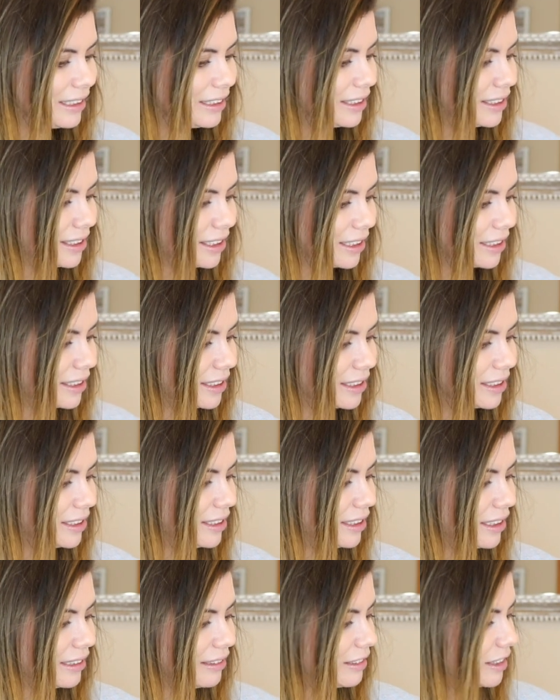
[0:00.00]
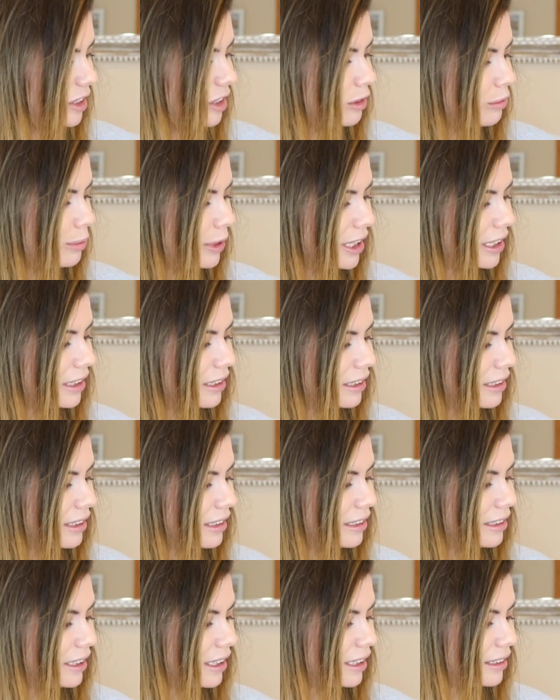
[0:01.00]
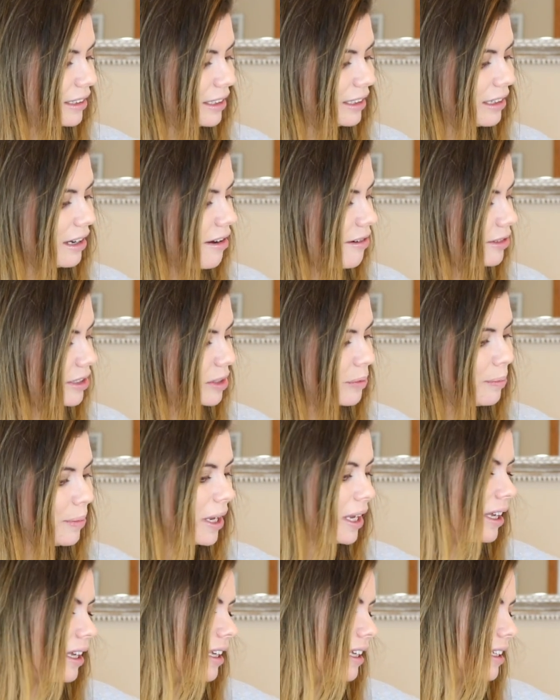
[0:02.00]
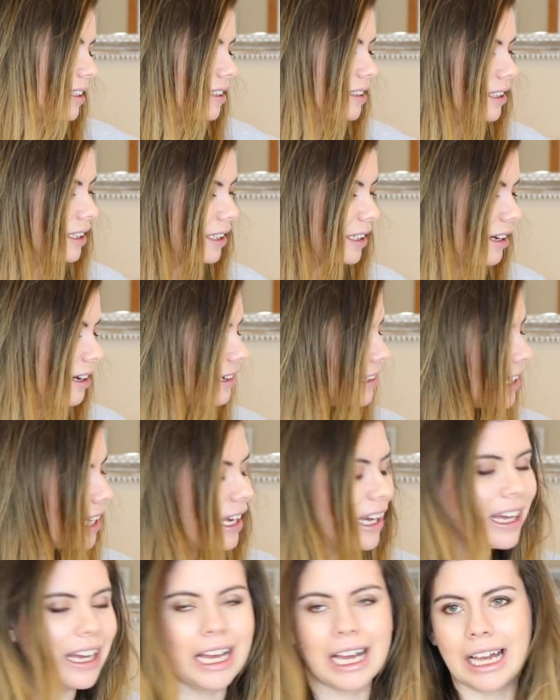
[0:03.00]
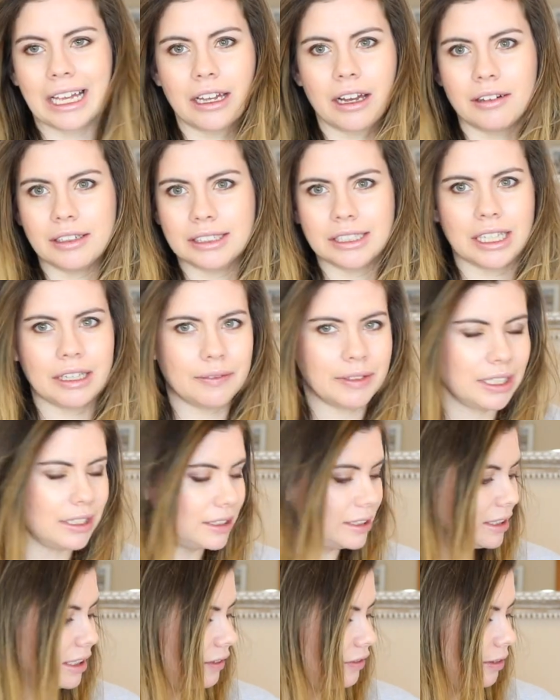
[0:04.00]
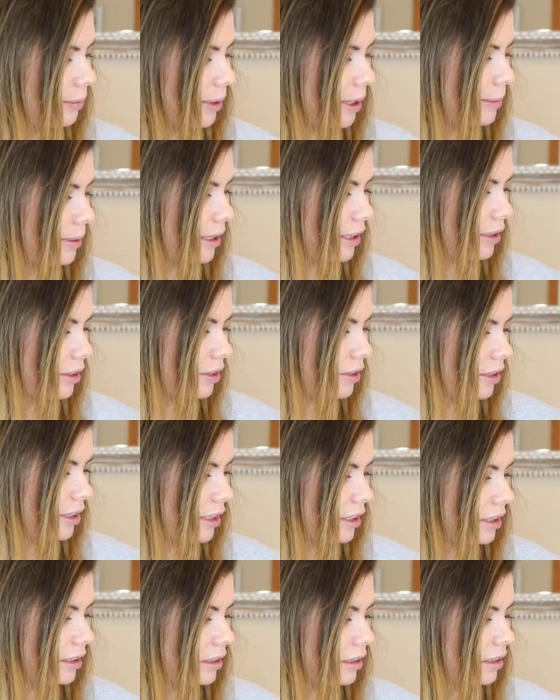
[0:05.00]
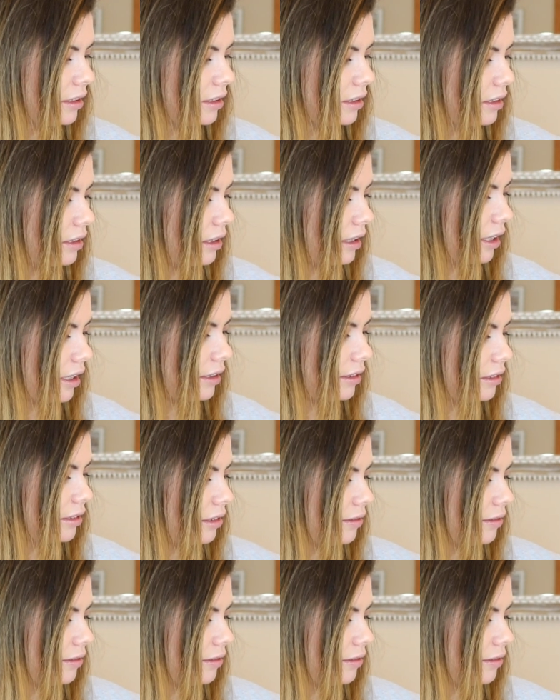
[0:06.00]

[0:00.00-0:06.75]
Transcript: this like distinguished baker that like always bakes, like, oh yeah, I always have that stuff in my pantry. I don't